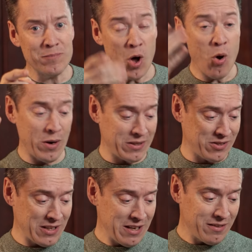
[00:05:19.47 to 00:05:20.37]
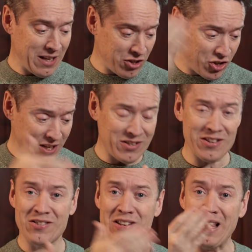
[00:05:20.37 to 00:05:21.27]
No, it's that
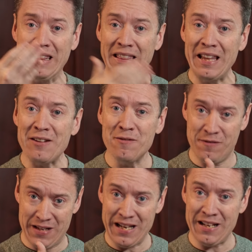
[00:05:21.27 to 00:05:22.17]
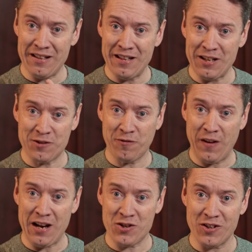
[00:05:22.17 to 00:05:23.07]
Jesus lived in this
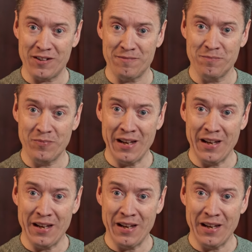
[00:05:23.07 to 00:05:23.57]
fashion.